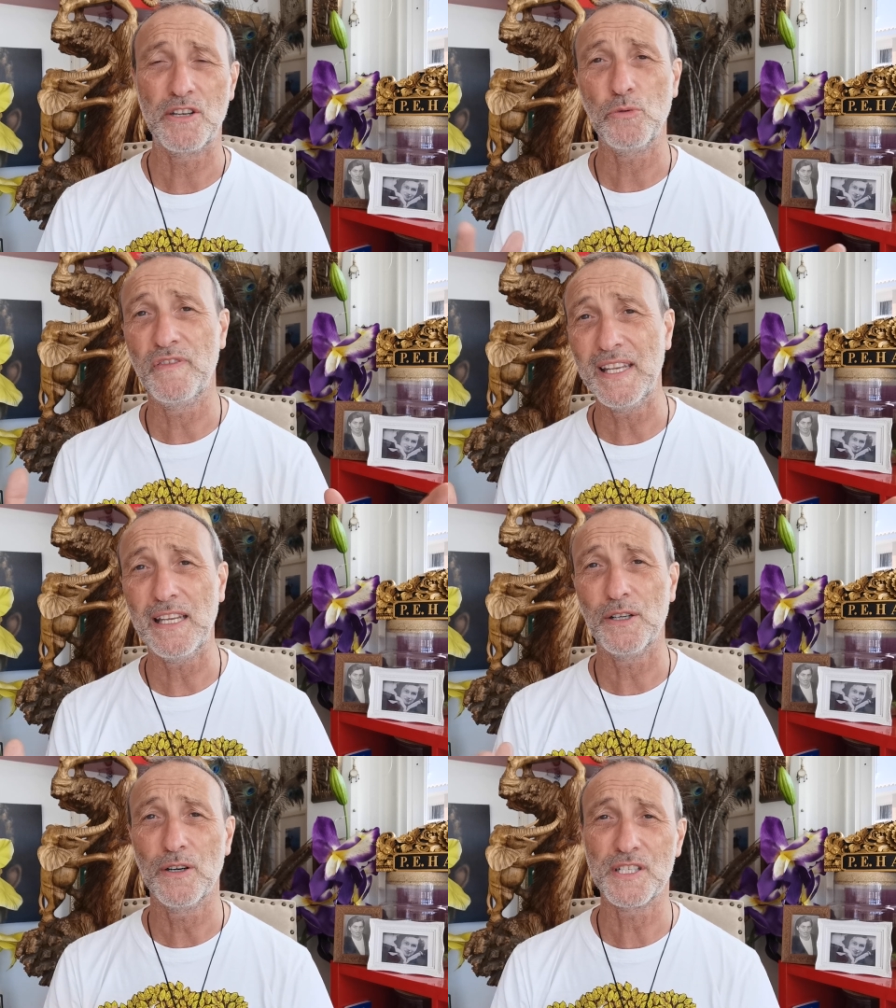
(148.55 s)
I do
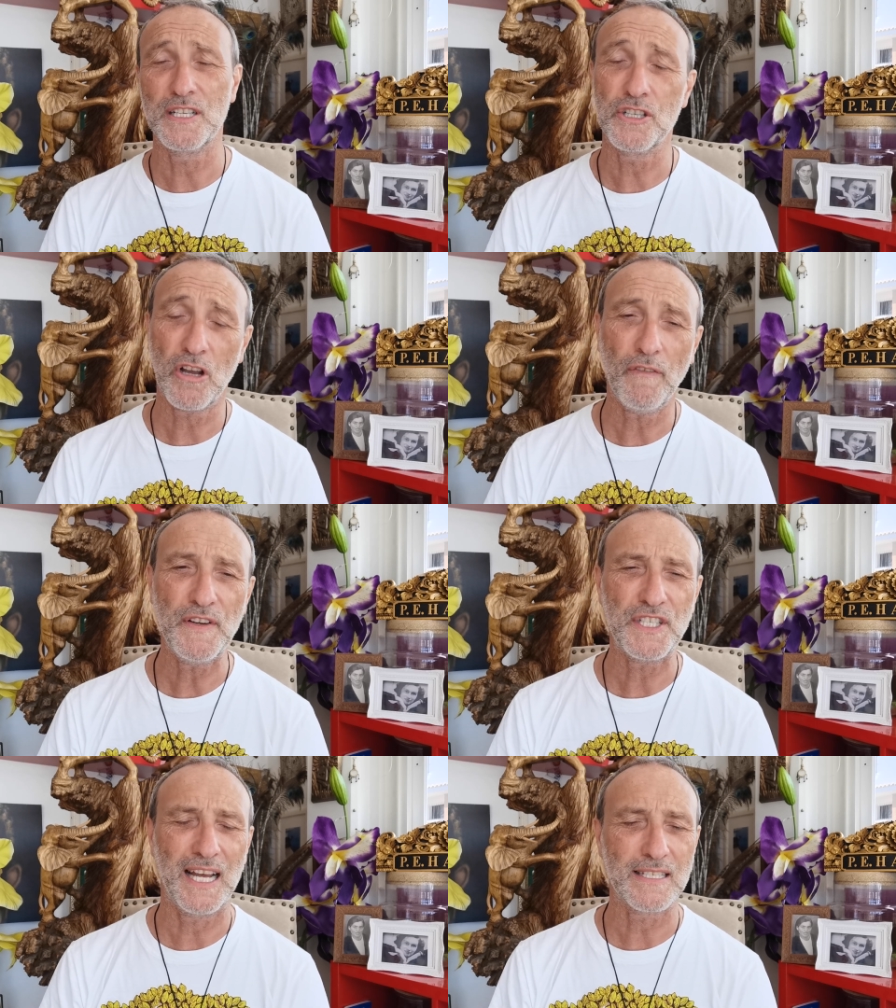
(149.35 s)
videos and
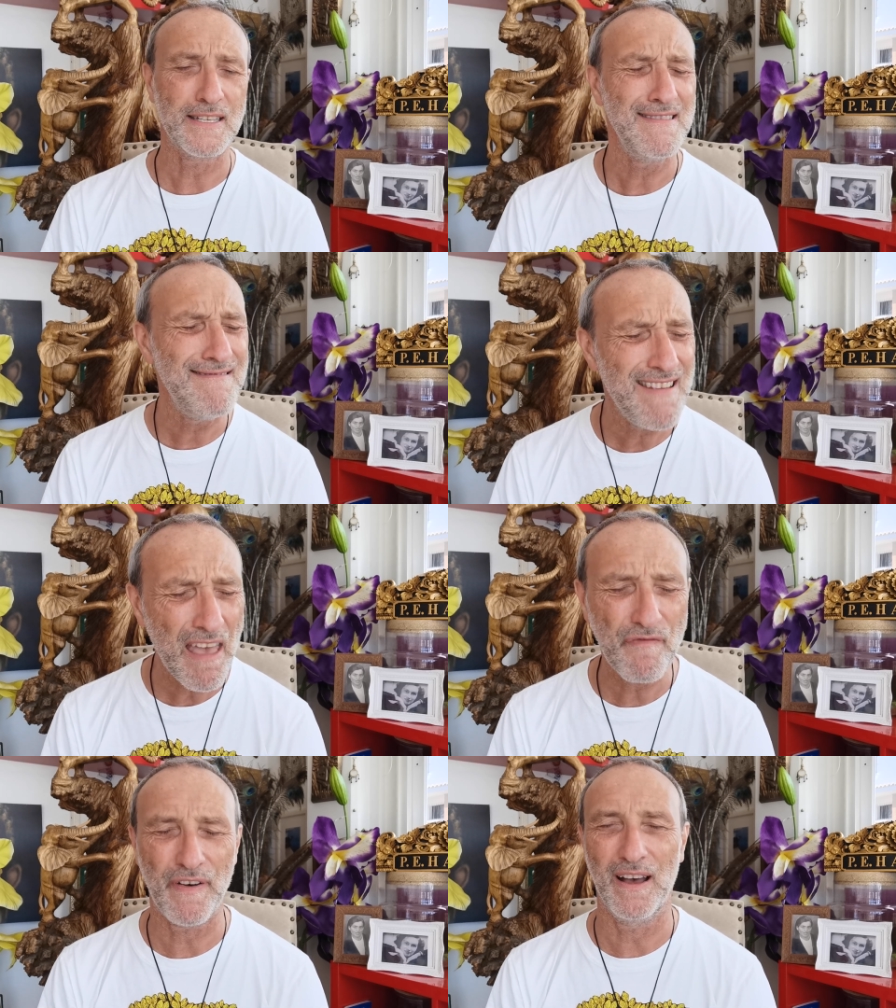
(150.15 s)
coffee chats."
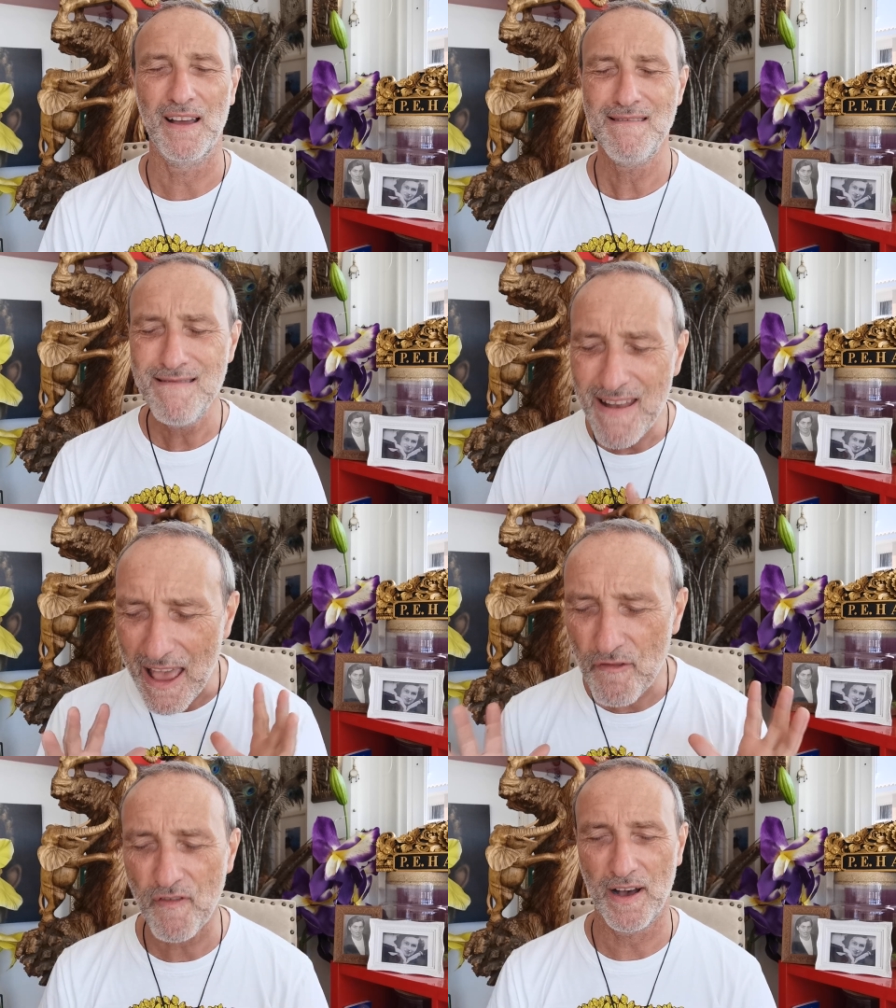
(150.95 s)
Never,
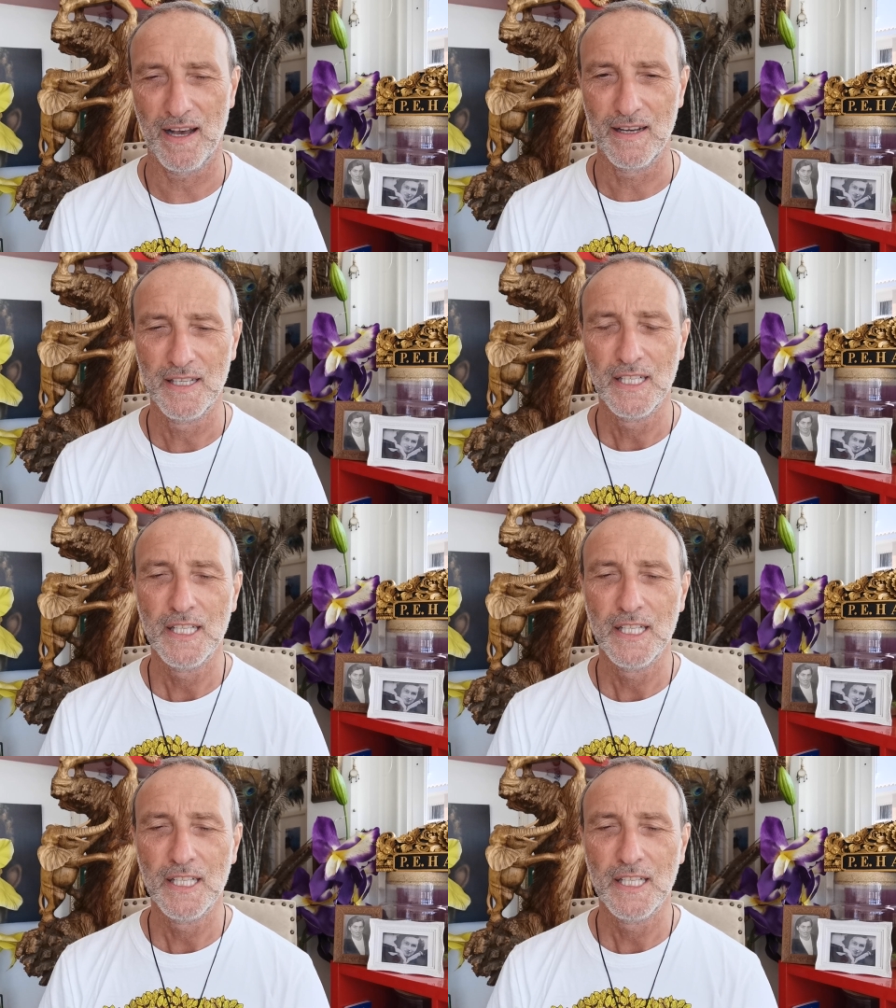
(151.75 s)
never.